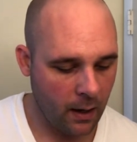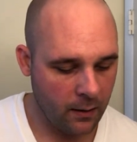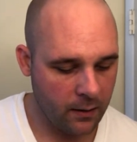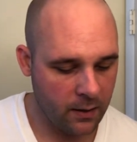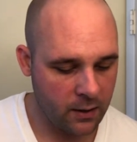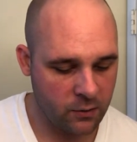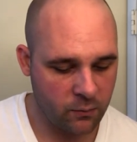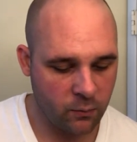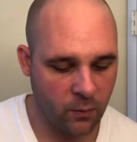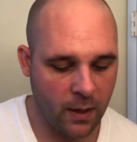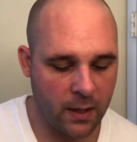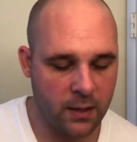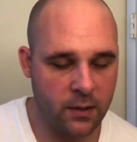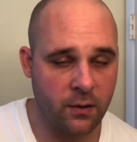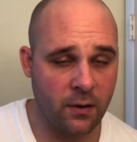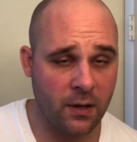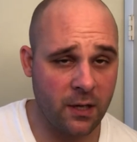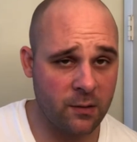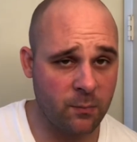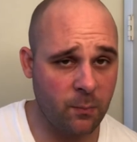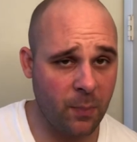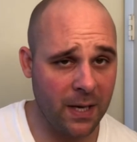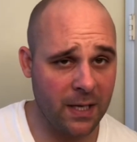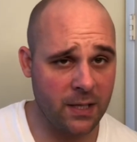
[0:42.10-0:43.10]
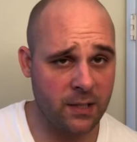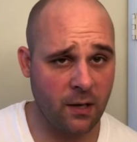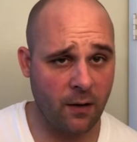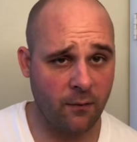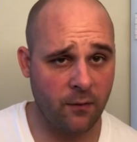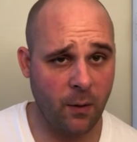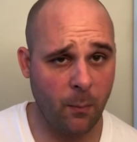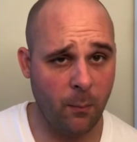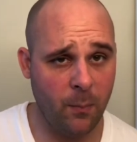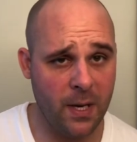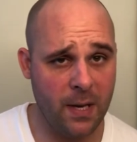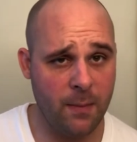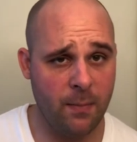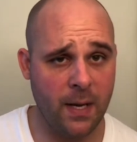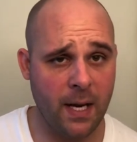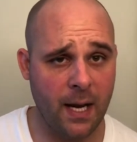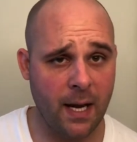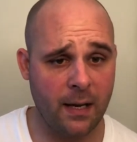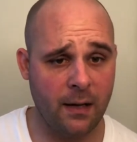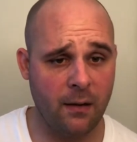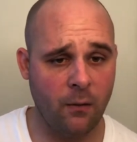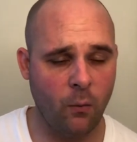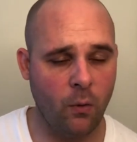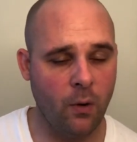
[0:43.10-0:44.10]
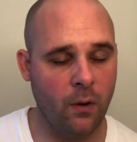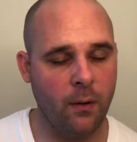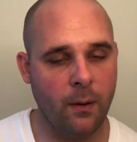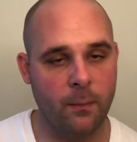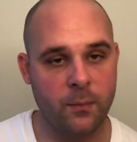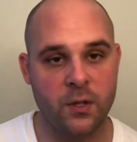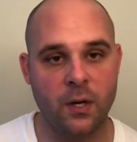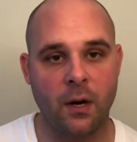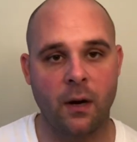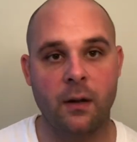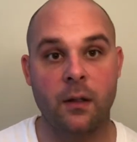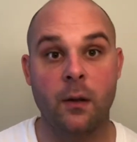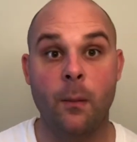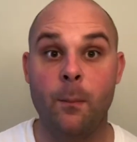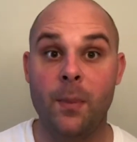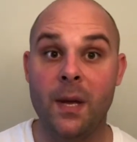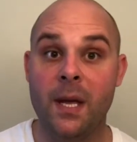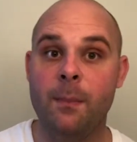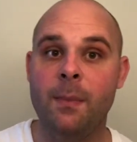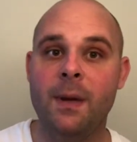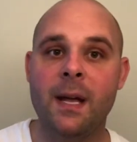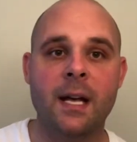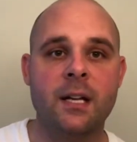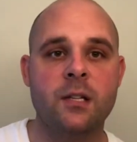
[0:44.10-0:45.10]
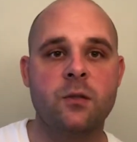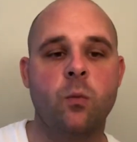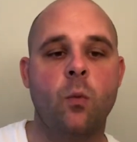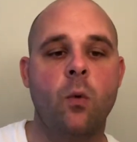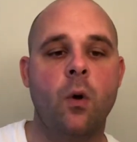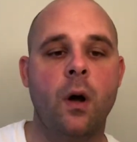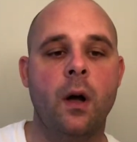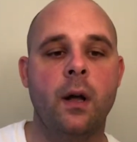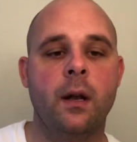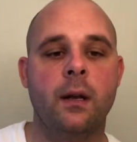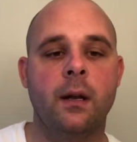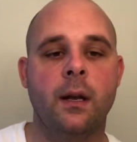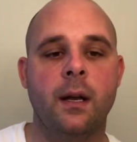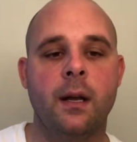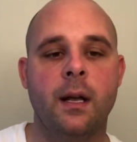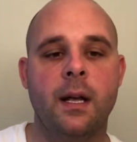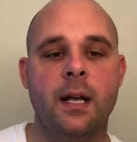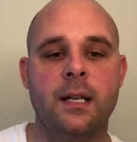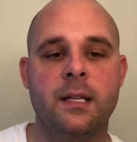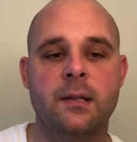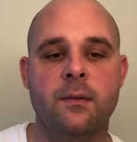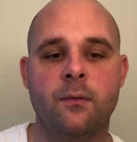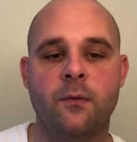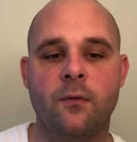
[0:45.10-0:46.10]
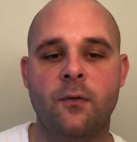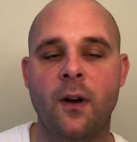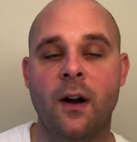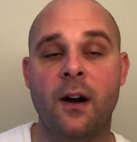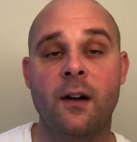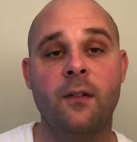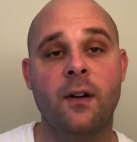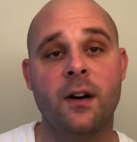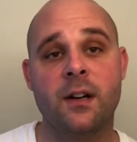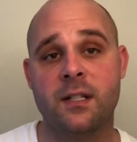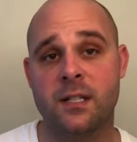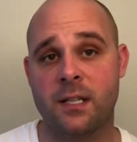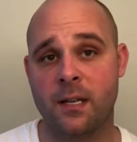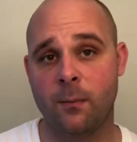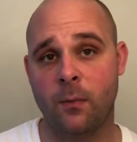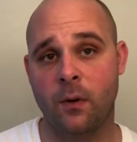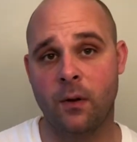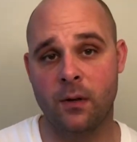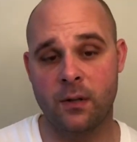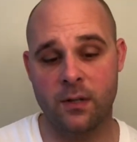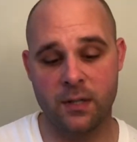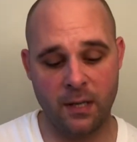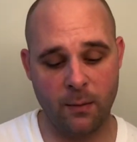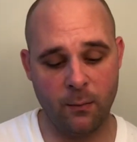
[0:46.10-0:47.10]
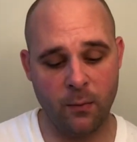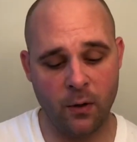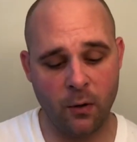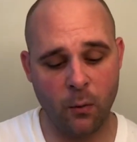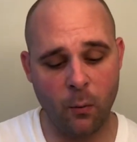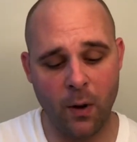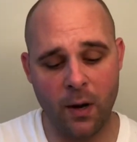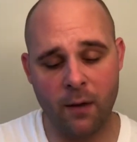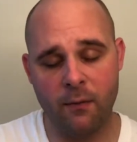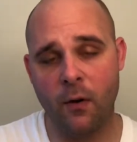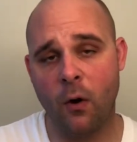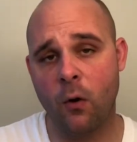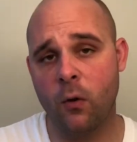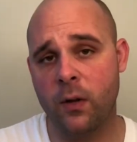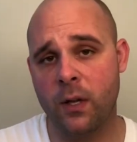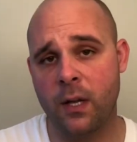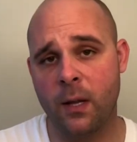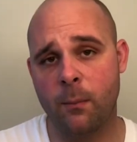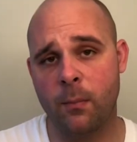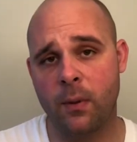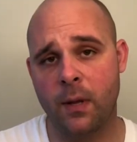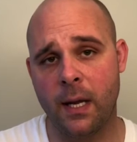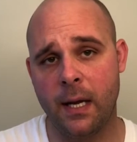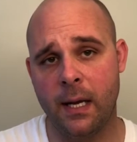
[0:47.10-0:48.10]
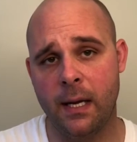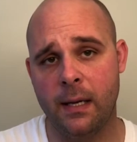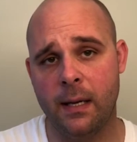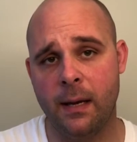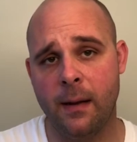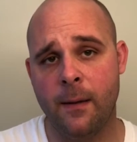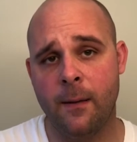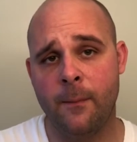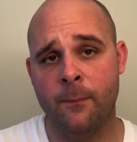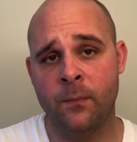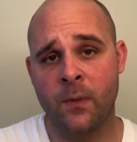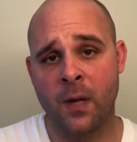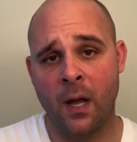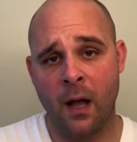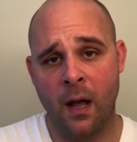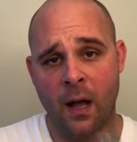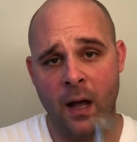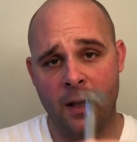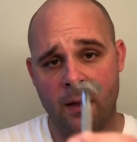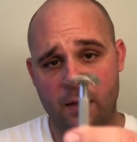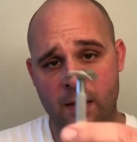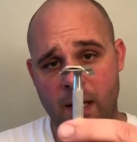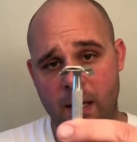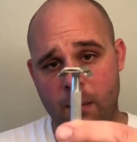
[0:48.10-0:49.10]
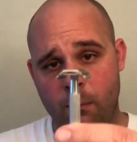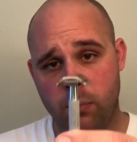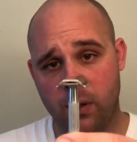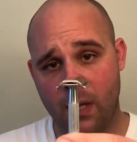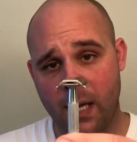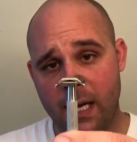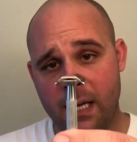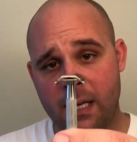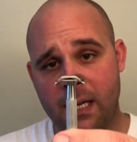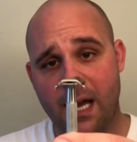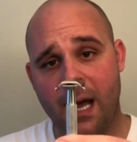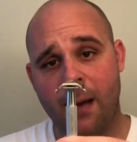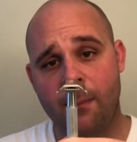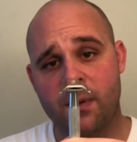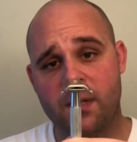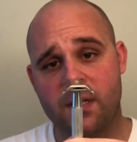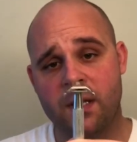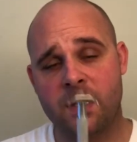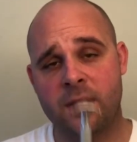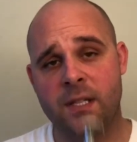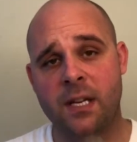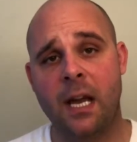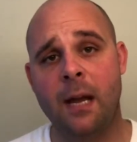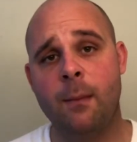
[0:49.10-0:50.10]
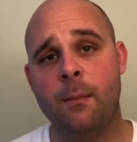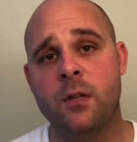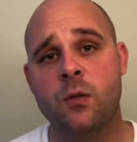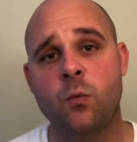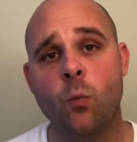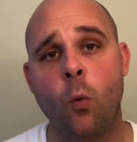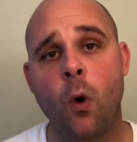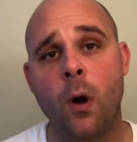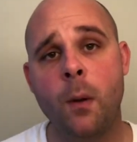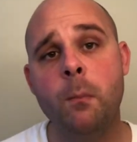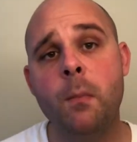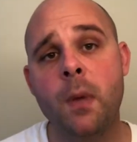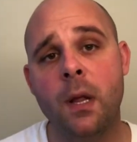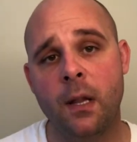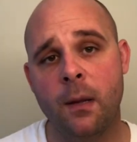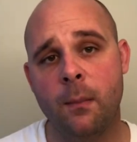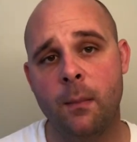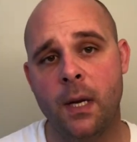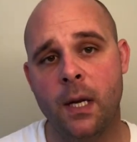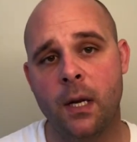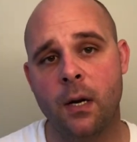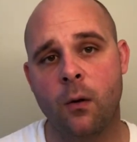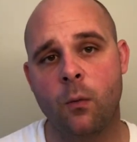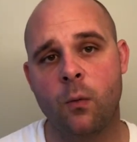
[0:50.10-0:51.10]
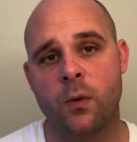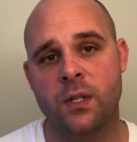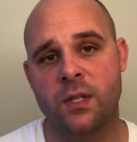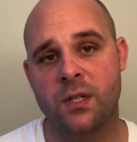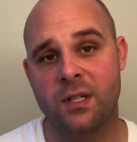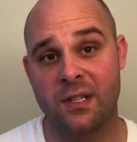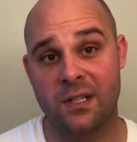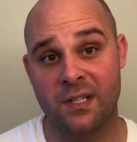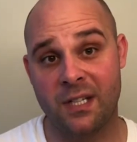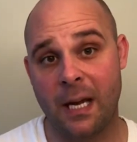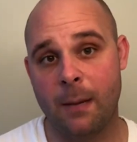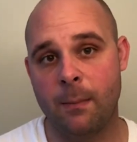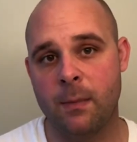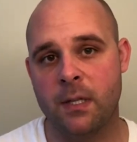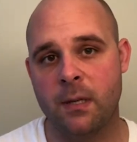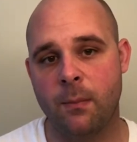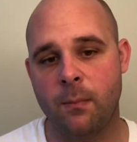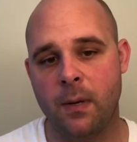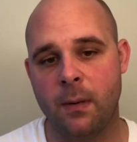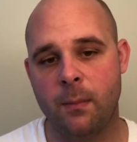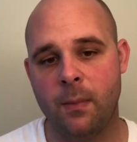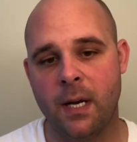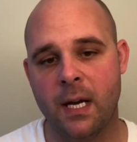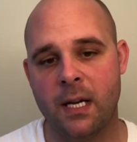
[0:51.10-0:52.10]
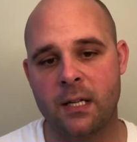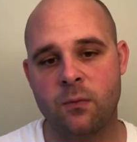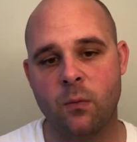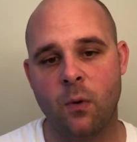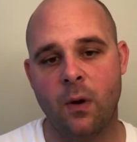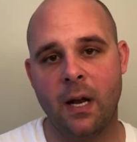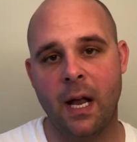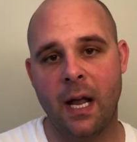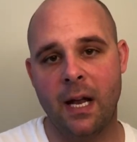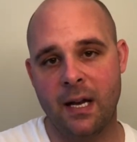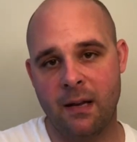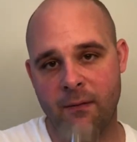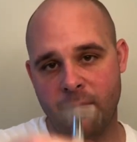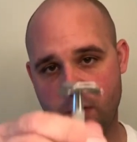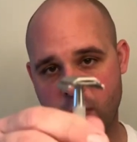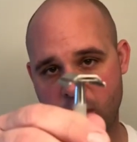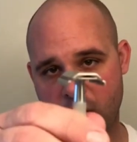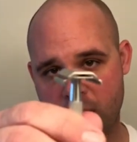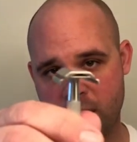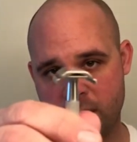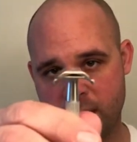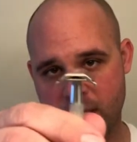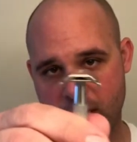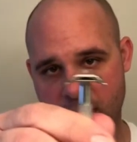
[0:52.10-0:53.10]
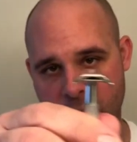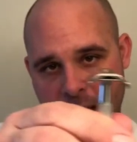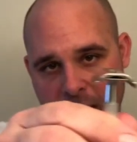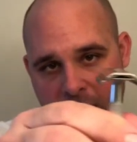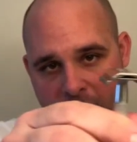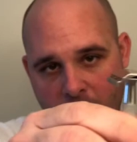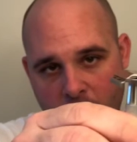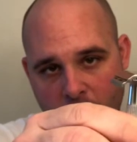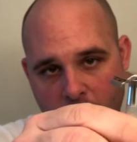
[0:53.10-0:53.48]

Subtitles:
This razor is based off the the BBS-1 is very, very similar. Similar way of holding the blade. The blade gap is the same, it's 1 millimeter, which is the same as a BBS-1, and if you can see that